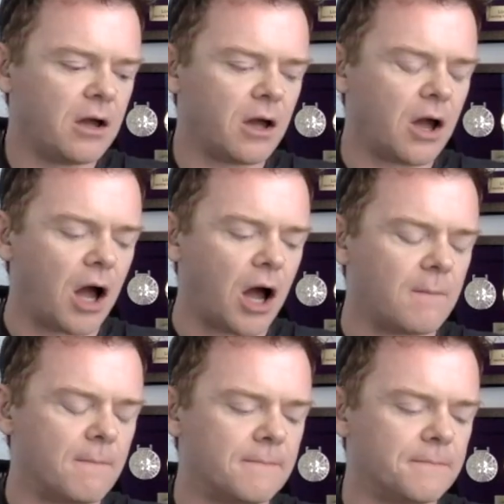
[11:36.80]

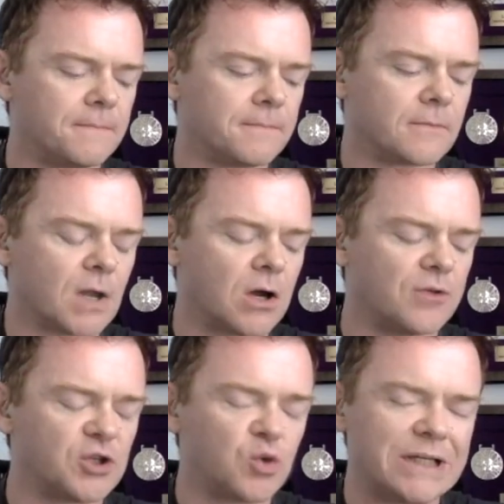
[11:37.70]
the
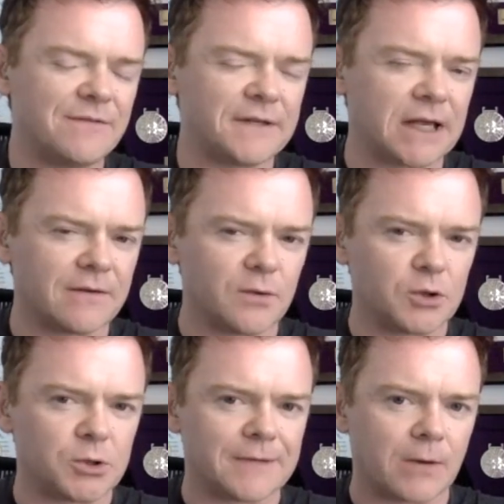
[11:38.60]
25th
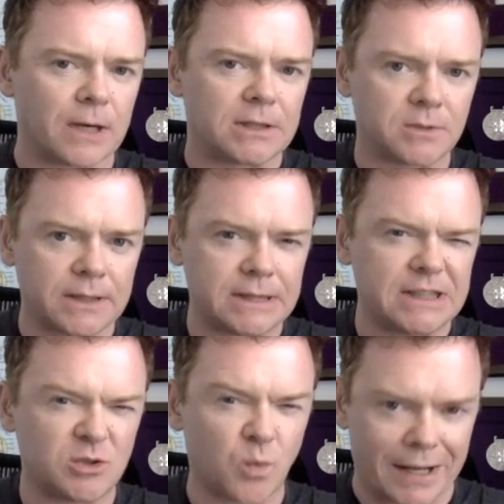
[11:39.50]
anniversary of that race,
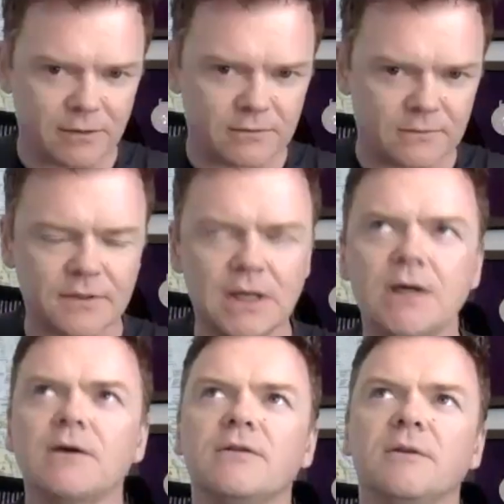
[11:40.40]
2012.
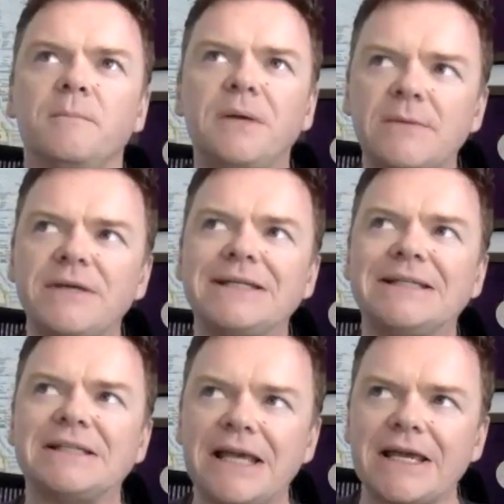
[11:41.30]
The
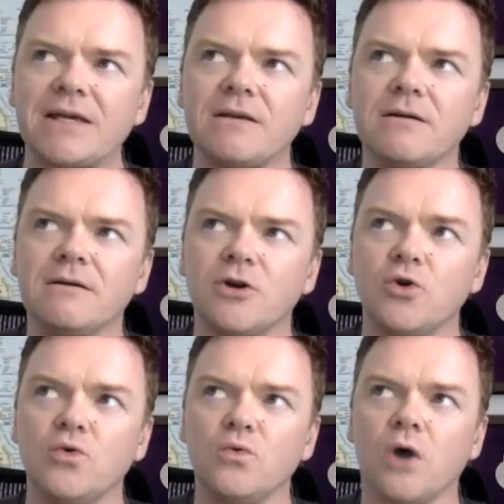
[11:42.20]
BBC,
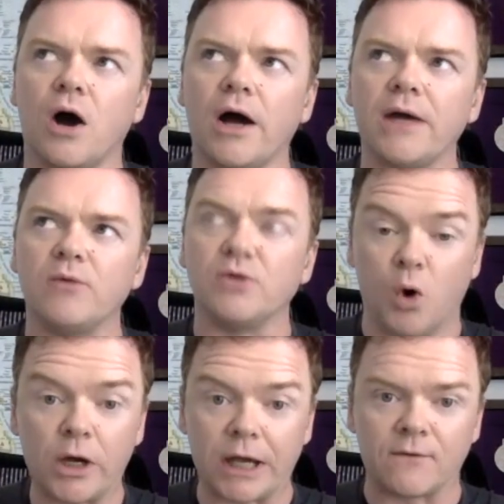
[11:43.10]
who I was
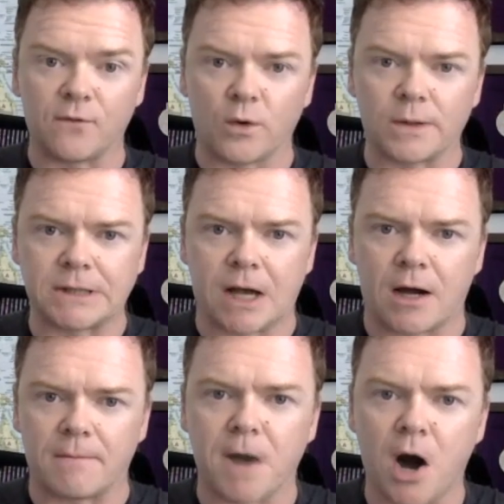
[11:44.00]
working for at the
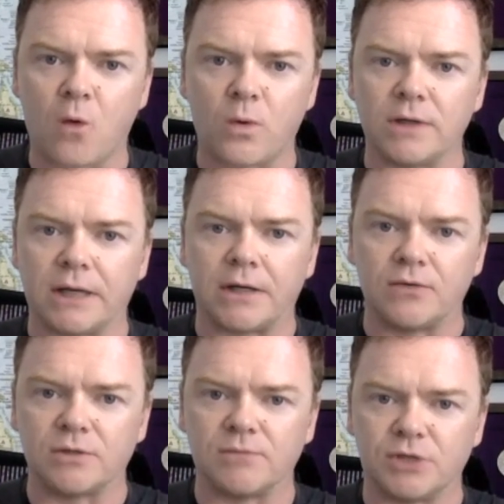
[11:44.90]
time, Mark Wilkin, who was
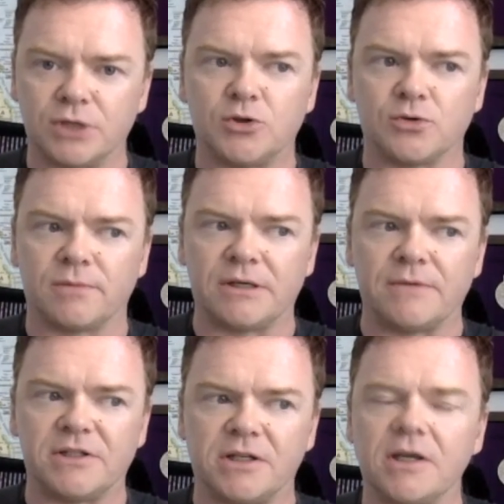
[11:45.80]
the producer at the BBC,